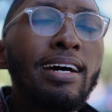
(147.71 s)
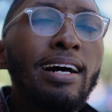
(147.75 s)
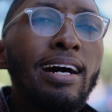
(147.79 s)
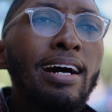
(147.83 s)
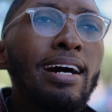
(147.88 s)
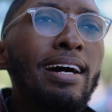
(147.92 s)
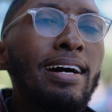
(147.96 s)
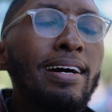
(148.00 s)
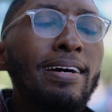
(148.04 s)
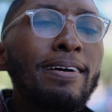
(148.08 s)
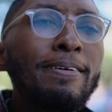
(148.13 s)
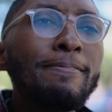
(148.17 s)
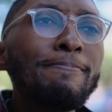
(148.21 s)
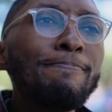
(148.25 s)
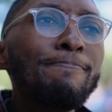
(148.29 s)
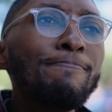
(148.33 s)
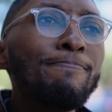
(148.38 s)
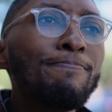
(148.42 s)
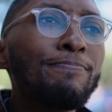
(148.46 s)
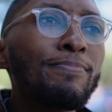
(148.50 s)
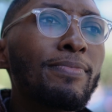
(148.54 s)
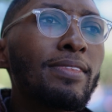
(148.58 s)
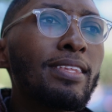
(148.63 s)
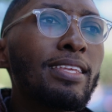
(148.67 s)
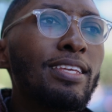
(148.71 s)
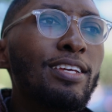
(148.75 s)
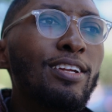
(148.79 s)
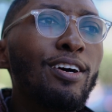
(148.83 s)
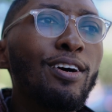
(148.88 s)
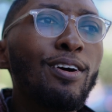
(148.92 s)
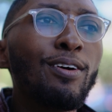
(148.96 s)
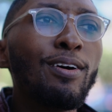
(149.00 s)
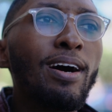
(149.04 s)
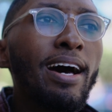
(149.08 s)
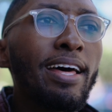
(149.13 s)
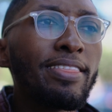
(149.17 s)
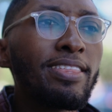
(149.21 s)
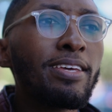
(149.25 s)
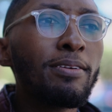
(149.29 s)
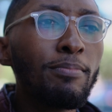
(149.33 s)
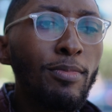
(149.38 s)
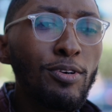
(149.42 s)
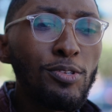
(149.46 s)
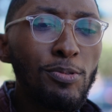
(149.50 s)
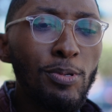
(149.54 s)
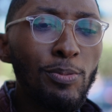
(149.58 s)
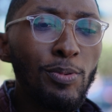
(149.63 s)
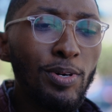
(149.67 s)
I think
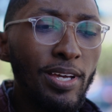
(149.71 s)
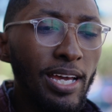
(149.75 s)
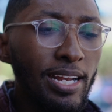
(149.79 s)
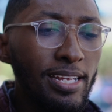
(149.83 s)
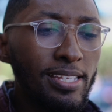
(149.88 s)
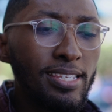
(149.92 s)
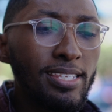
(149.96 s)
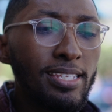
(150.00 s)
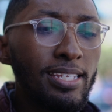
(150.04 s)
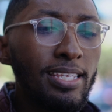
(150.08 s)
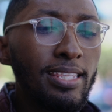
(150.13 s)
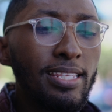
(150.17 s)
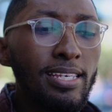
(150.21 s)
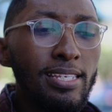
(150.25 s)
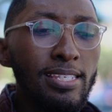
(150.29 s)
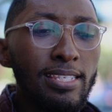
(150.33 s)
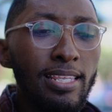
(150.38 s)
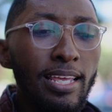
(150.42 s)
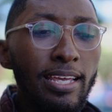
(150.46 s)
most people kind of see this